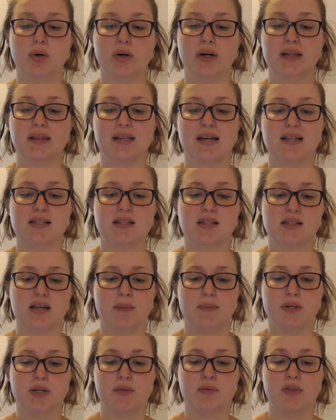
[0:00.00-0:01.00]
and less
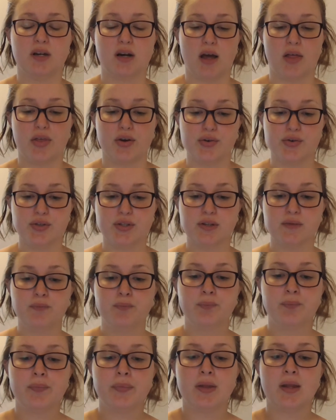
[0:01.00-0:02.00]
deceptive than others.
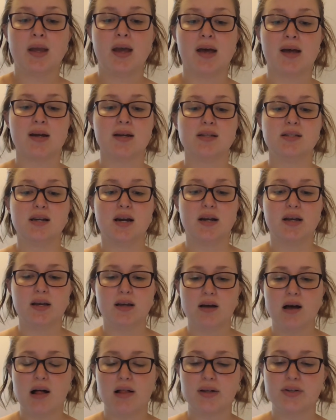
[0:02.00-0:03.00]
In a
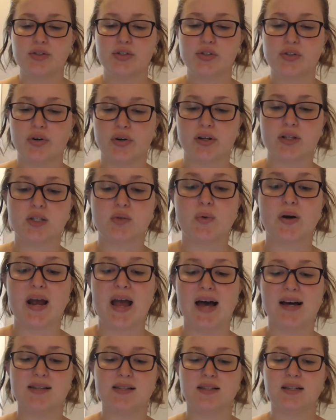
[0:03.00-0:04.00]
study, college students were
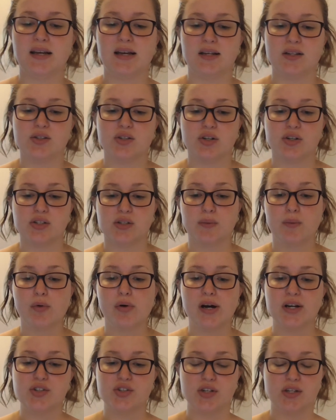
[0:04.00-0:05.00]
asked to answer some
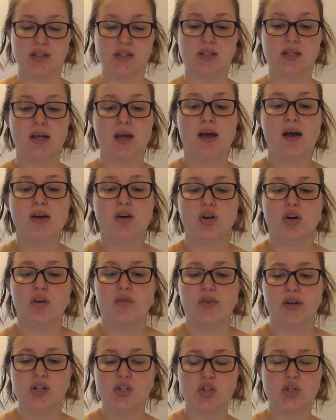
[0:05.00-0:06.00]
questions to
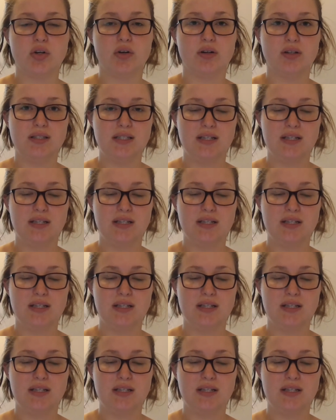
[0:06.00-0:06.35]
differentiate